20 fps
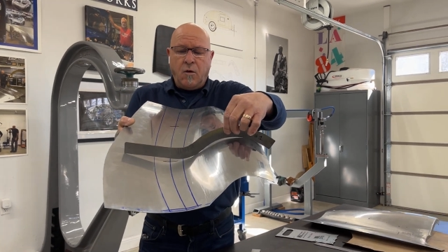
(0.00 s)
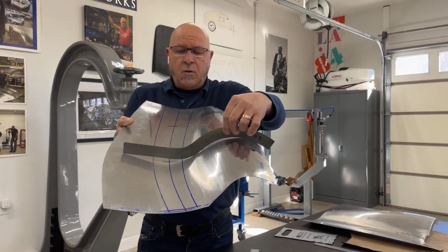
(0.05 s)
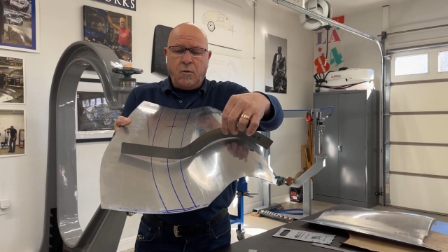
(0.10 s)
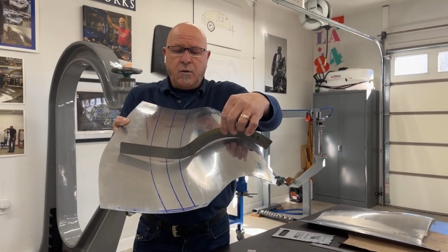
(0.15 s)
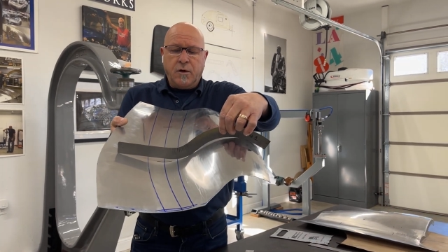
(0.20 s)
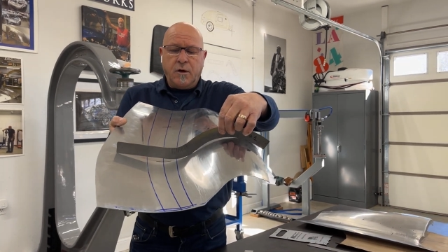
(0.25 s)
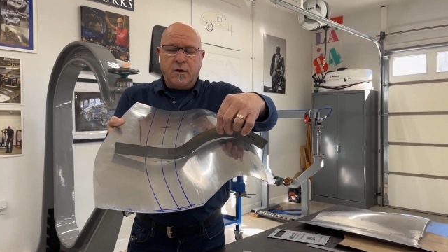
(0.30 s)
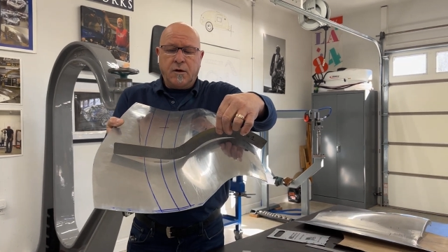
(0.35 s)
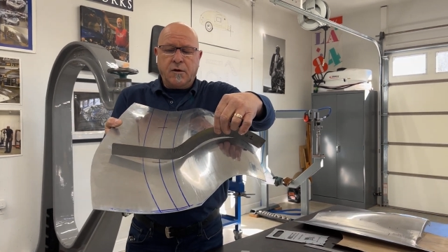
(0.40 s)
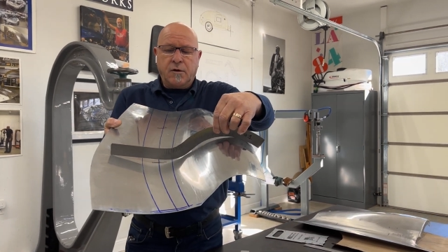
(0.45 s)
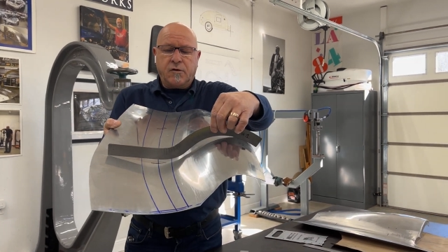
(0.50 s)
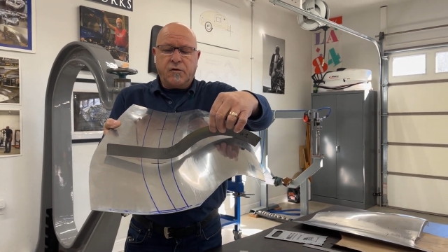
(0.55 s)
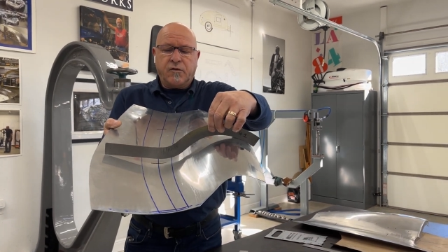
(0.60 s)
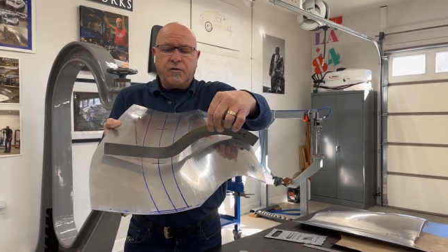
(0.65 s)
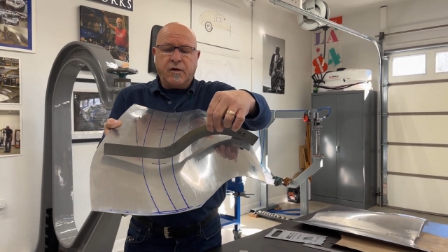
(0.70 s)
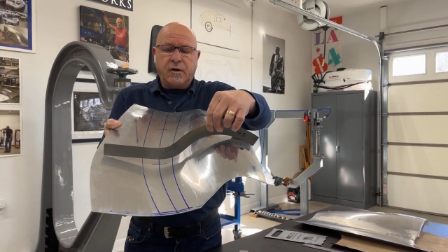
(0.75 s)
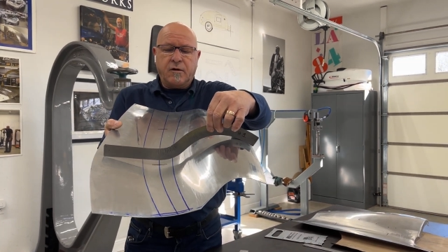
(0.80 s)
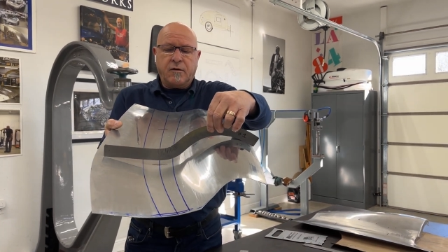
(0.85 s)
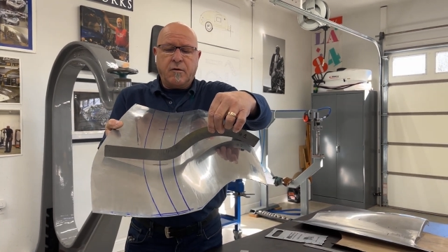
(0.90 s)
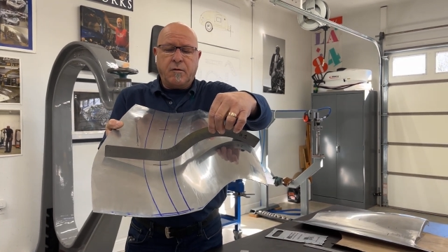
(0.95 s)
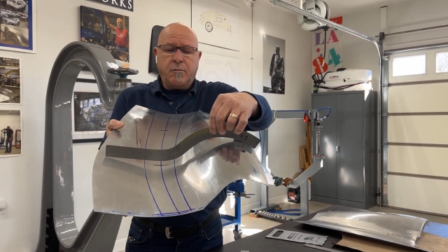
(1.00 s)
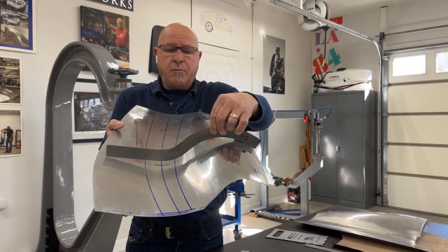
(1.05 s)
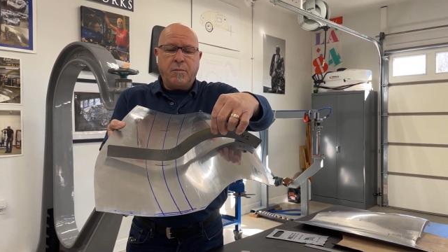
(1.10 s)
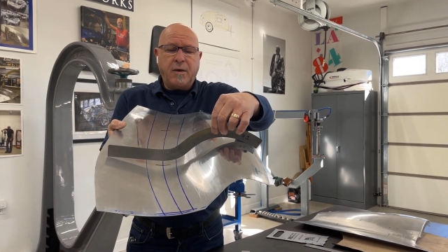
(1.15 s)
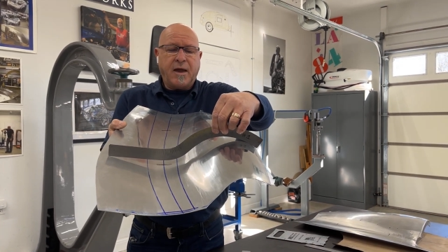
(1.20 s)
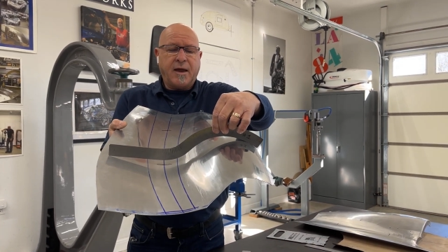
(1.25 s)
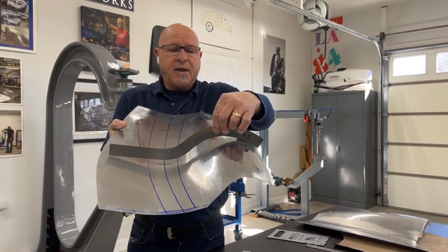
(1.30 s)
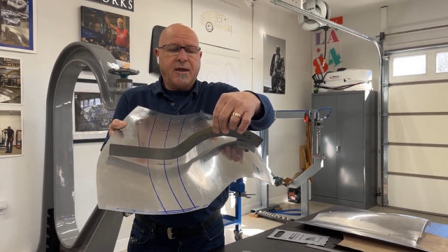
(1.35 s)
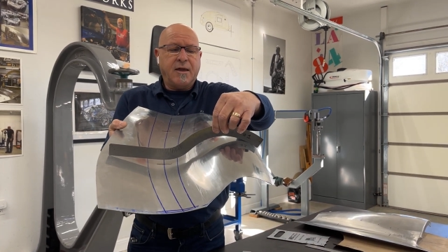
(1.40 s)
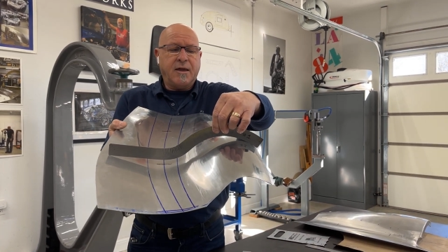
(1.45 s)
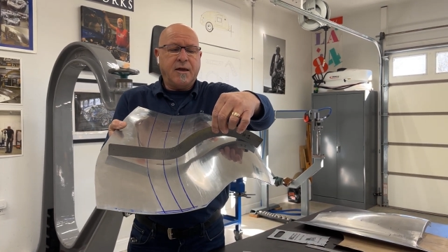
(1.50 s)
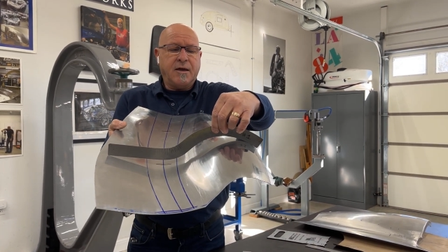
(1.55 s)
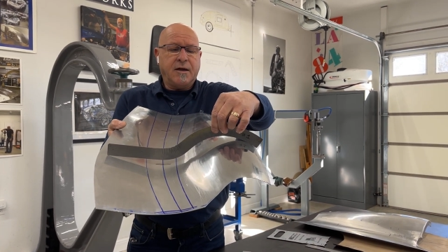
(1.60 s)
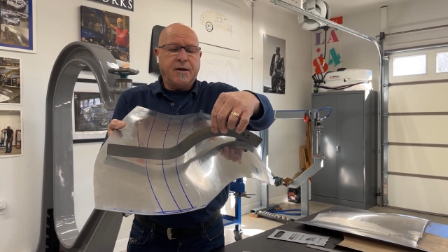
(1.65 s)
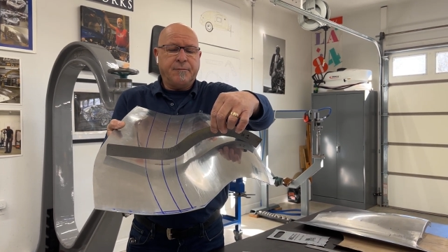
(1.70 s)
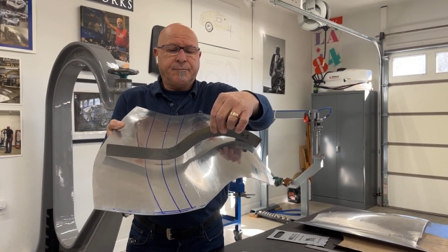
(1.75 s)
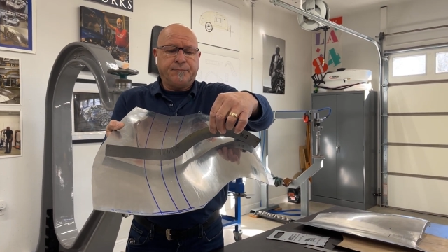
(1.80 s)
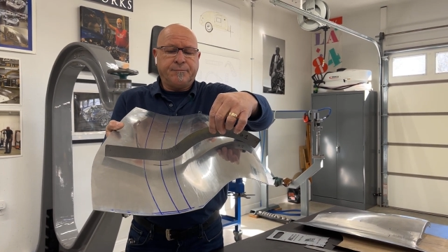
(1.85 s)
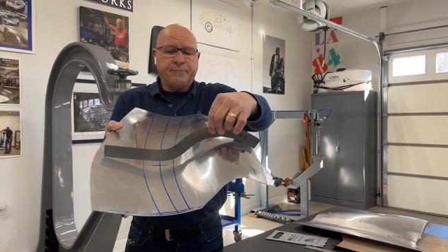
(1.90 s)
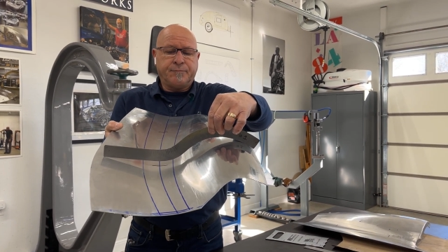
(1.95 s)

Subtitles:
we need it to sit back here.